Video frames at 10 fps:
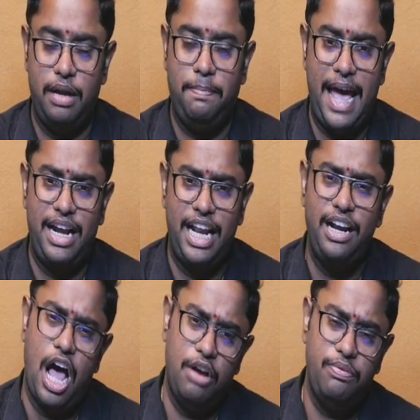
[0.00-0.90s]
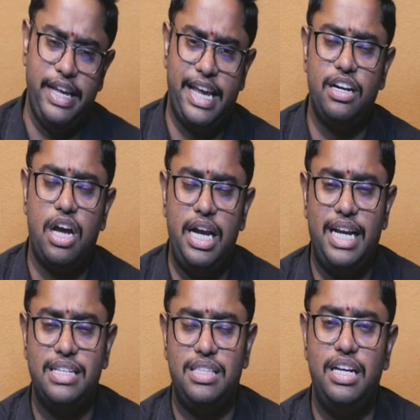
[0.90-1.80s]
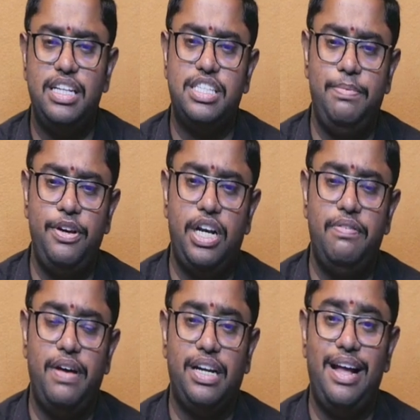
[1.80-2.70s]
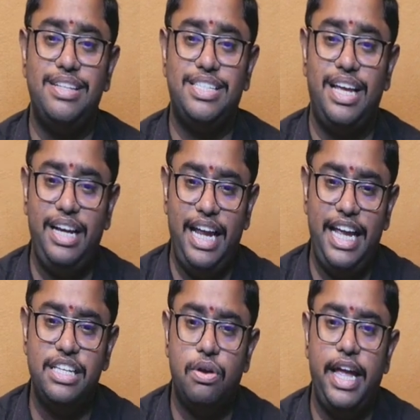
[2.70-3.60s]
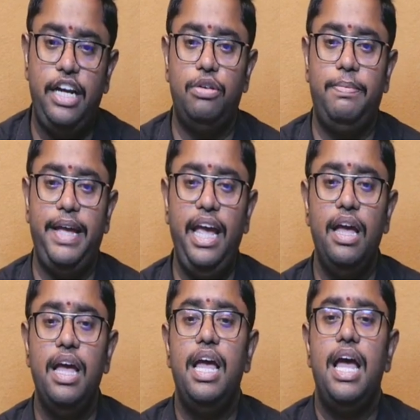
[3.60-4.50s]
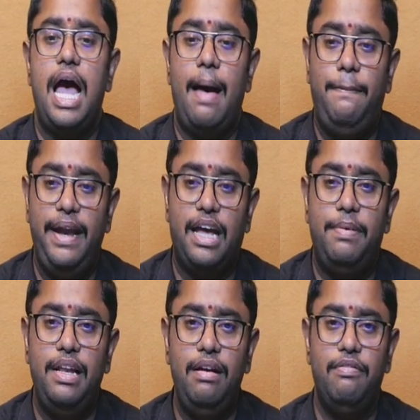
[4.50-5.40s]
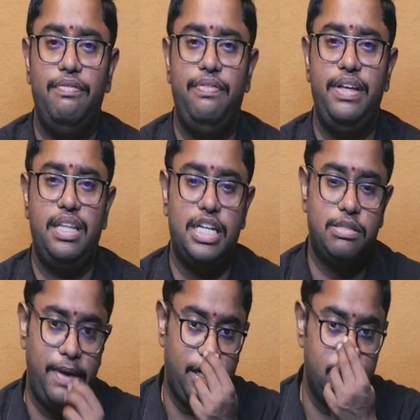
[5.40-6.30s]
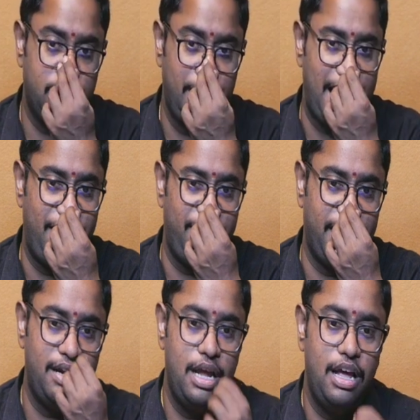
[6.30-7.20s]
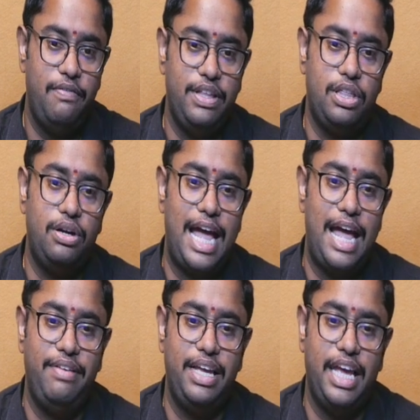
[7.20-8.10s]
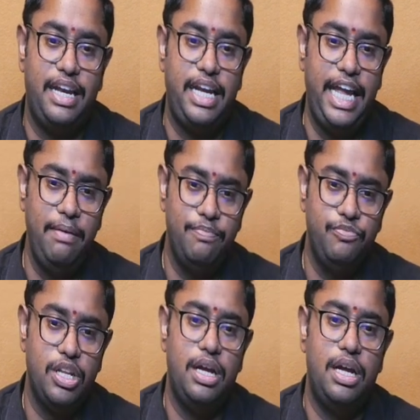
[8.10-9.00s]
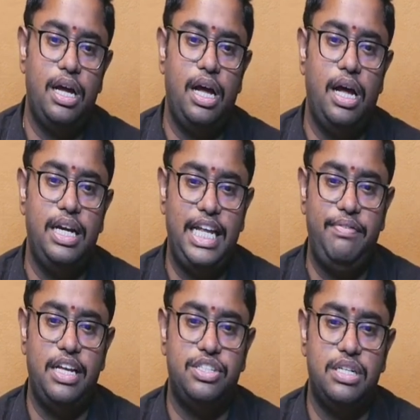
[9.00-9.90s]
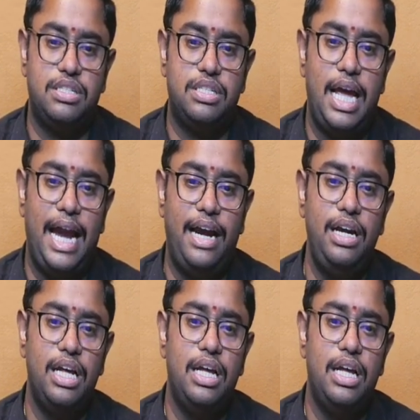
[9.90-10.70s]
parallel, or we can call it as the distributed work culture, is going to be applicable with respect to the Maven without having any deviations. And